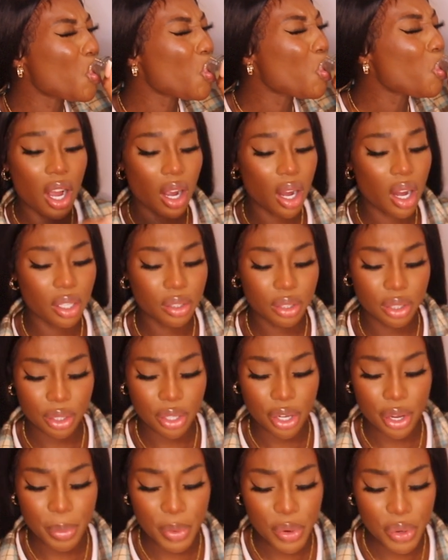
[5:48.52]
I can't do
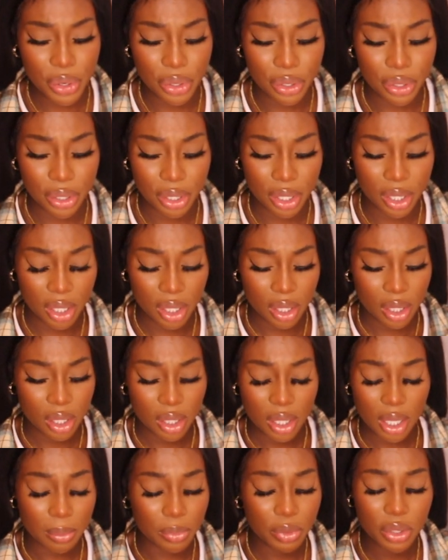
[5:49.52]
no more.
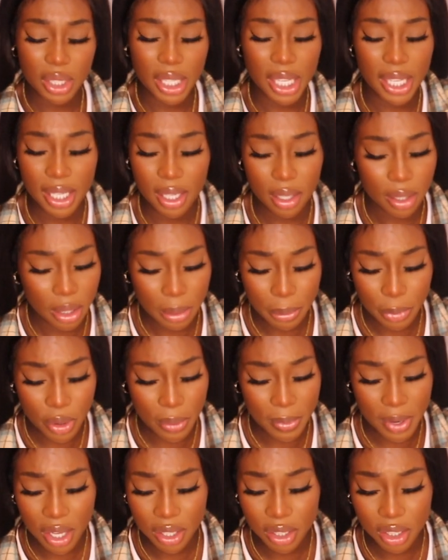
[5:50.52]
I'm not taking any more.
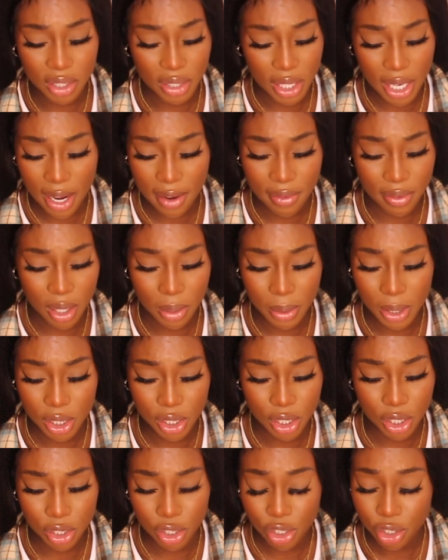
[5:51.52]
I'm answering every
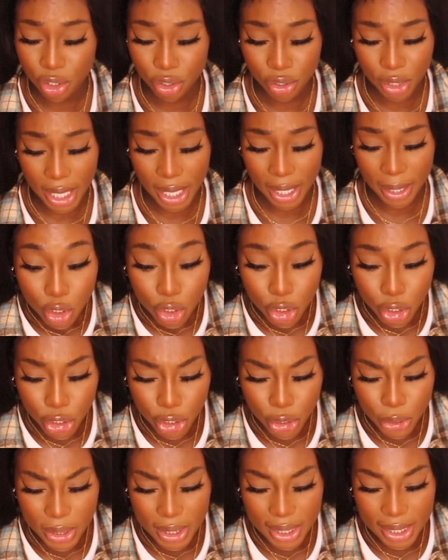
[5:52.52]
question straight. Do
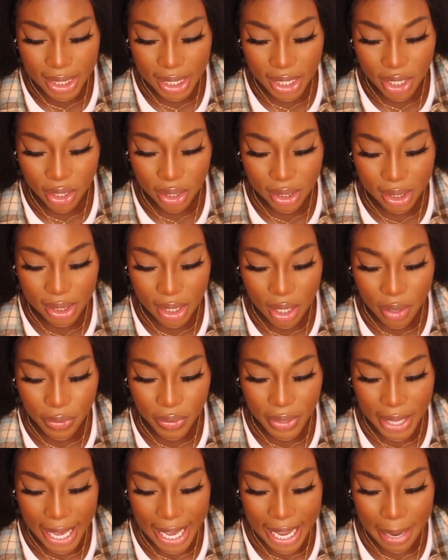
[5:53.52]
you see
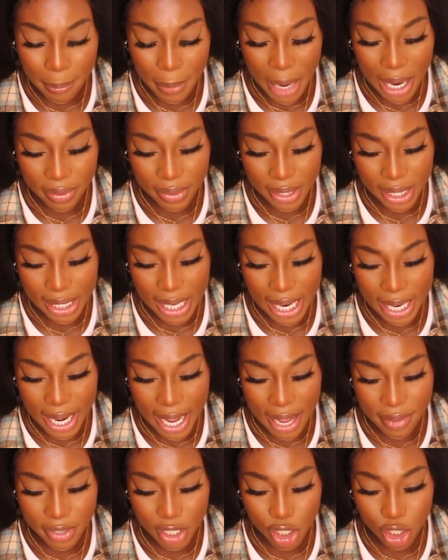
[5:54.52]
yourself getting married and
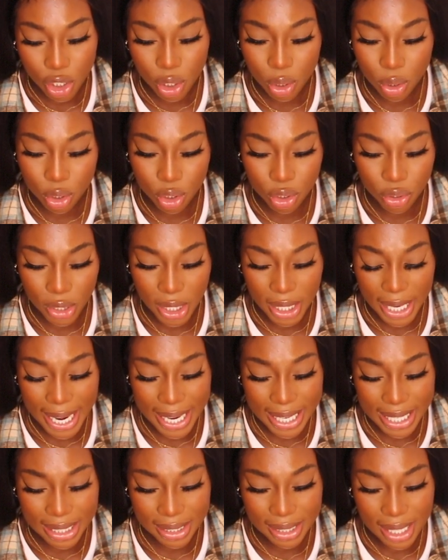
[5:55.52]
having children
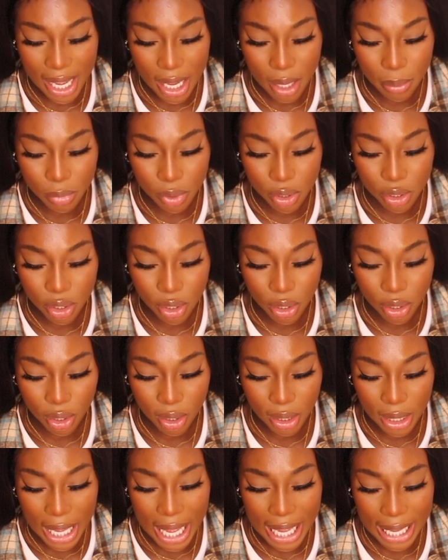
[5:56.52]
anytime
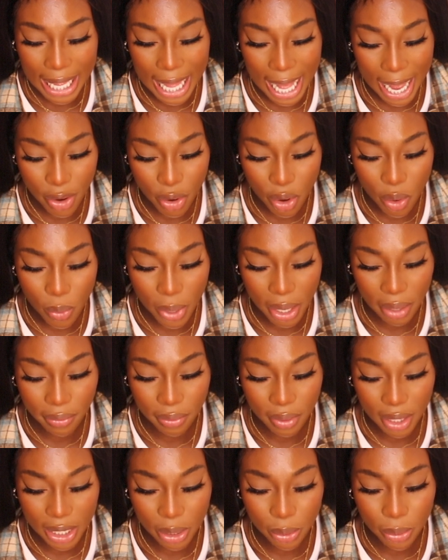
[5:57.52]
soon? I cannot wait
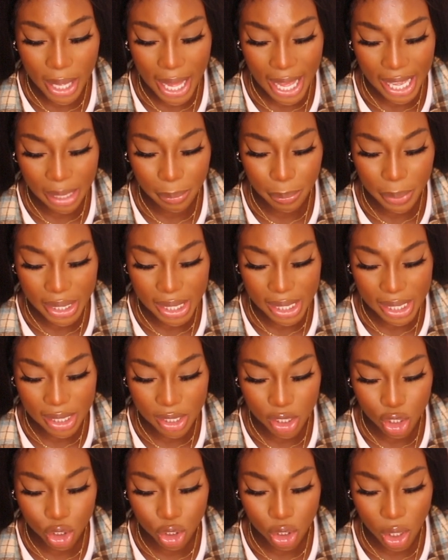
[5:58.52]
for little
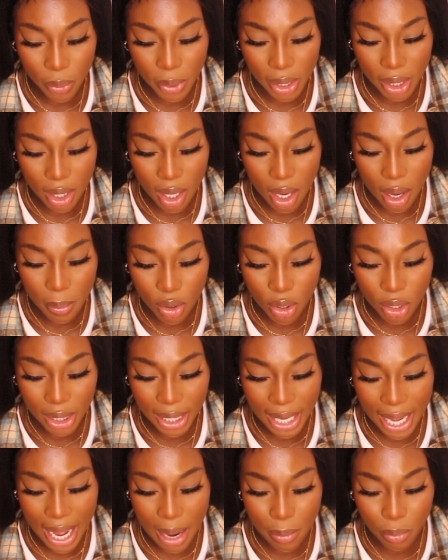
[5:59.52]
APs showing up
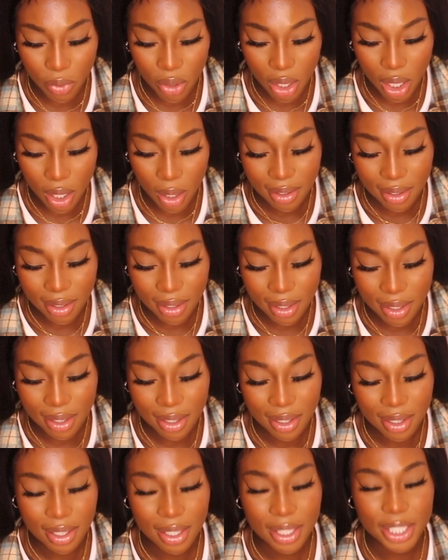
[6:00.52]
on camera.
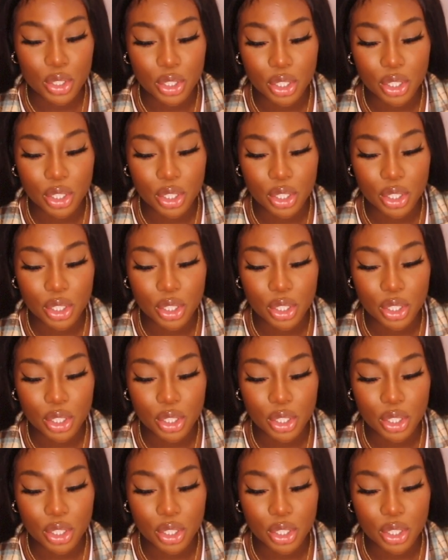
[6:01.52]
Aww.